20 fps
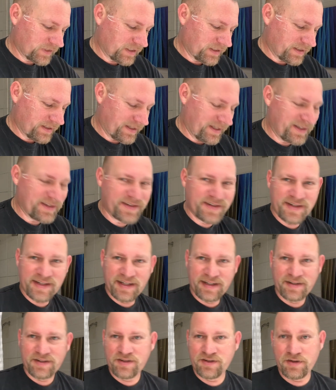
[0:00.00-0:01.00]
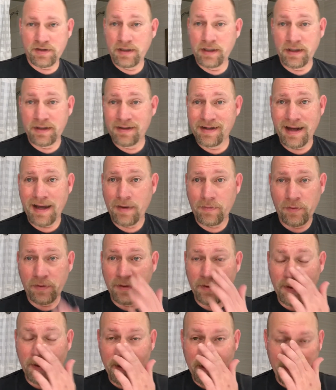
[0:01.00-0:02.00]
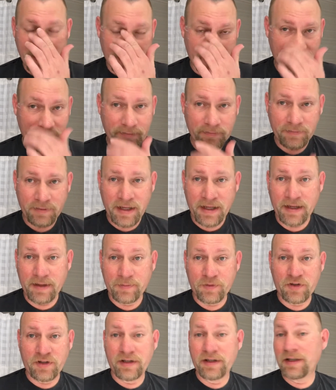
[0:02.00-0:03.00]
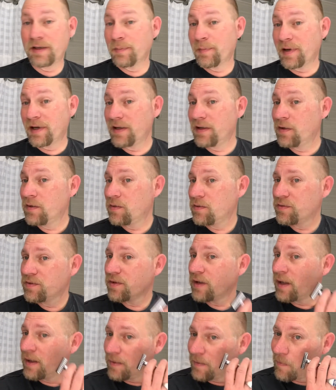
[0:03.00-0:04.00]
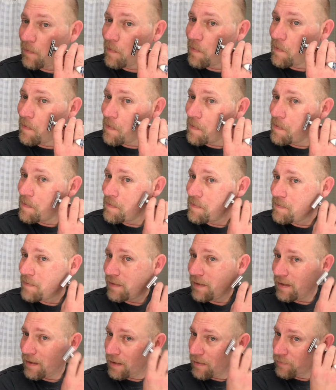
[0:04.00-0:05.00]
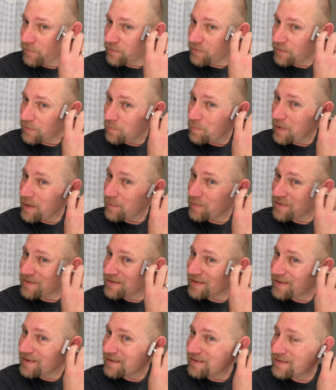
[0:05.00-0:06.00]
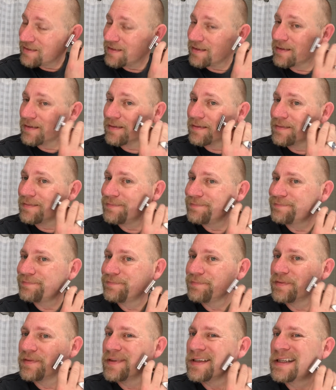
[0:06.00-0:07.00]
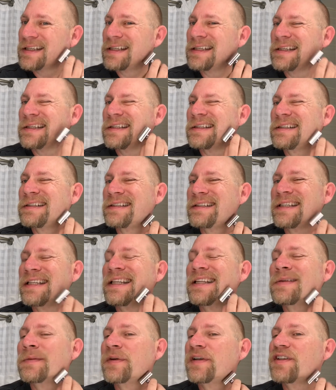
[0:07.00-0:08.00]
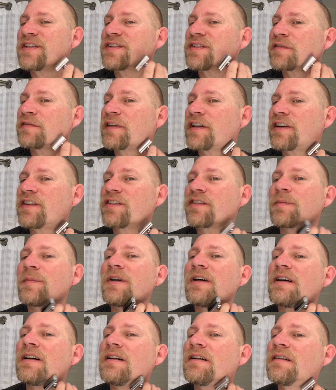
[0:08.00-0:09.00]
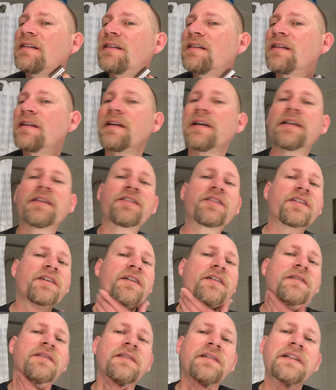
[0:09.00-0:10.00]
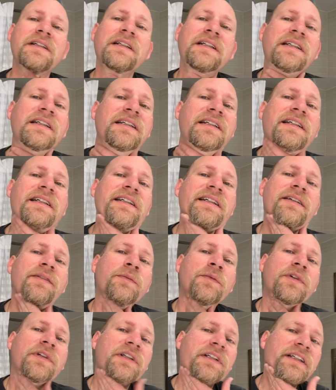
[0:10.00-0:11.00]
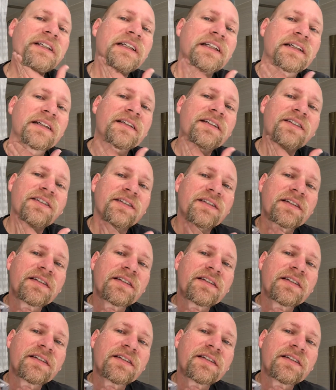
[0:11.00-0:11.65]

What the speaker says: instinct strike, not really a, hey, I'm trying to bite you. And obviously baby snakes, their teeth ridges are very small, and so it really didn't,